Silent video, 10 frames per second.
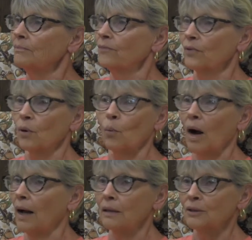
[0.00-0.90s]
for a
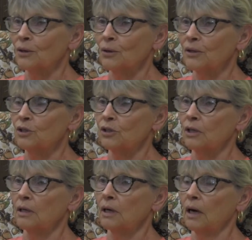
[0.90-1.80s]
while, you know, and
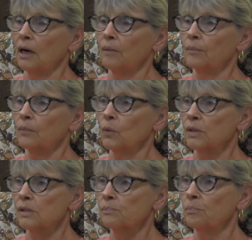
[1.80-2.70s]
she
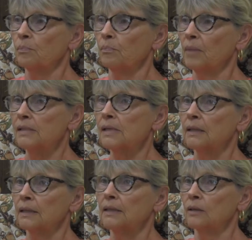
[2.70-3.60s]
was
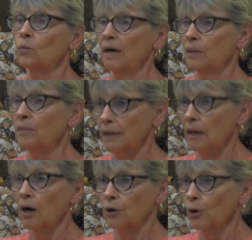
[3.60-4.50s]
basically didn't want anybody
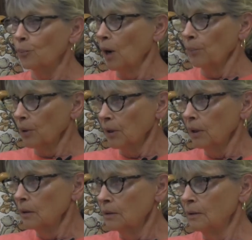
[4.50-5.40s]
on her
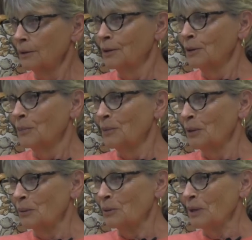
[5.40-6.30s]
property, you
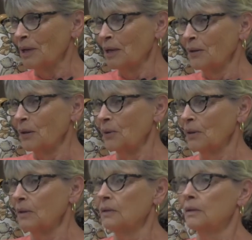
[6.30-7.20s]
know, doing anything
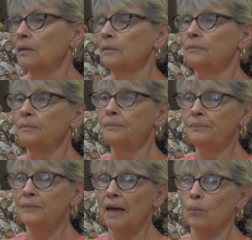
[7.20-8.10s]
with it.
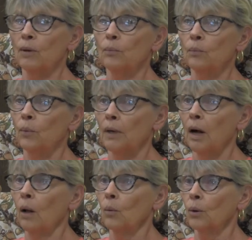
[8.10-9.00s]
And we
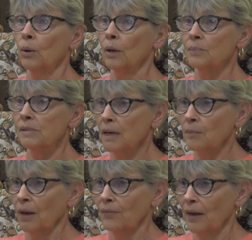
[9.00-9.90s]
all were upset
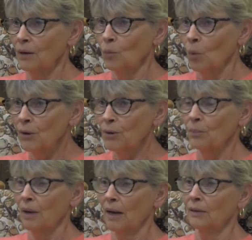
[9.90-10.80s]
about that and wondered
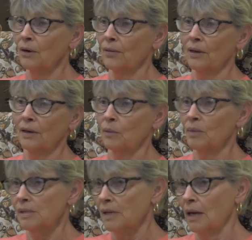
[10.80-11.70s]
about it. Are they going to
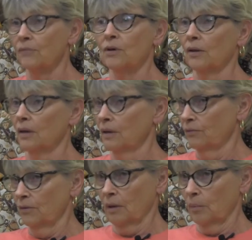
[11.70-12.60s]
be saved, or are they going to
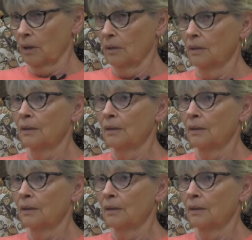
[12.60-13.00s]
fall apart?